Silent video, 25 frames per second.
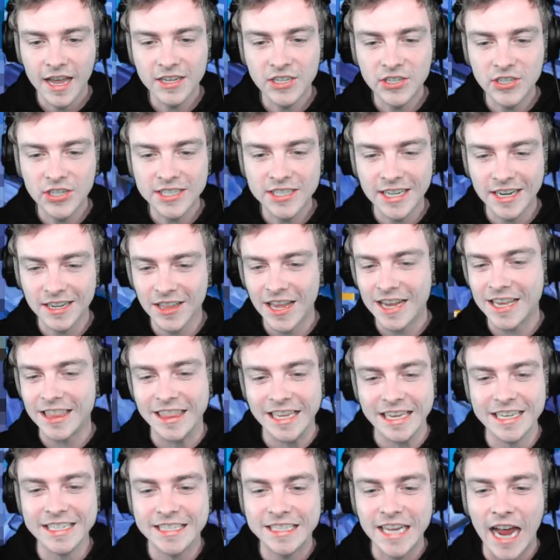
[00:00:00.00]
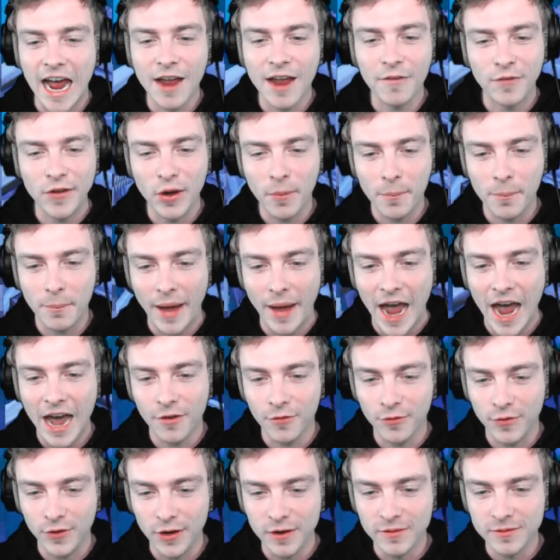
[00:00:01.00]
It's just like this, I feel bad
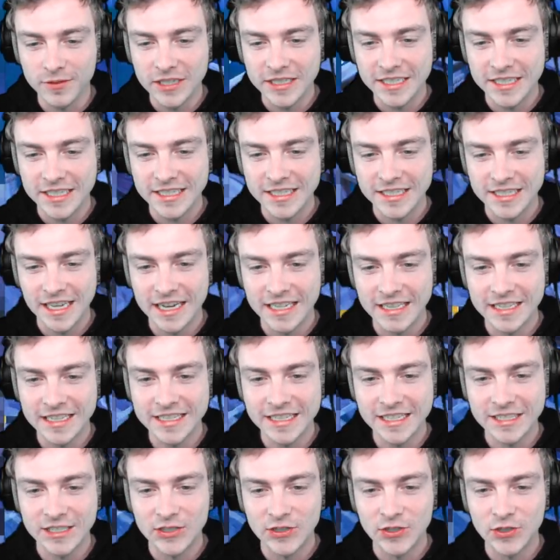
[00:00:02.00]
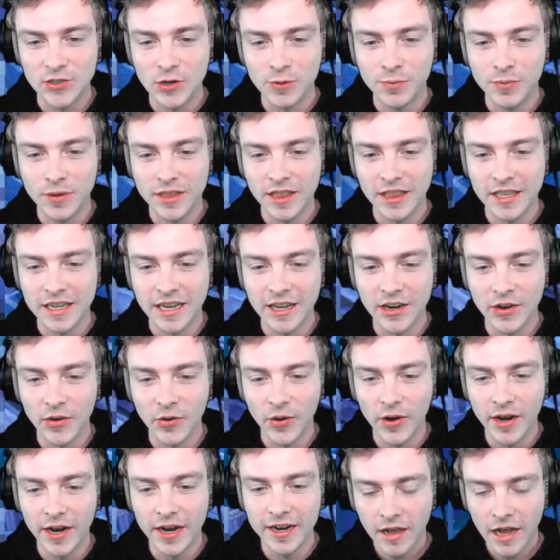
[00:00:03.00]
for him just because like this is stupidly
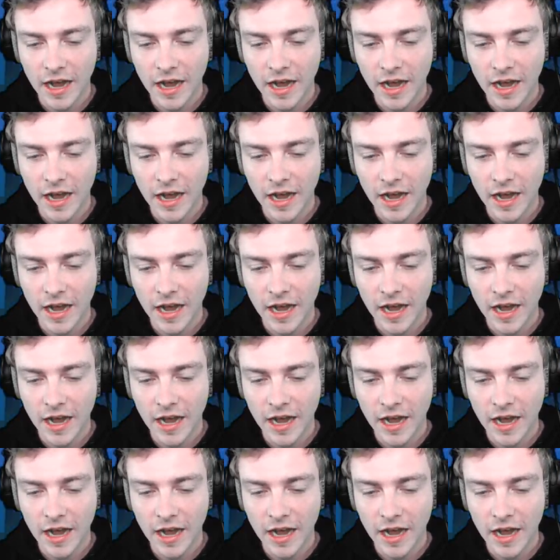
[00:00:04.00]
annoying.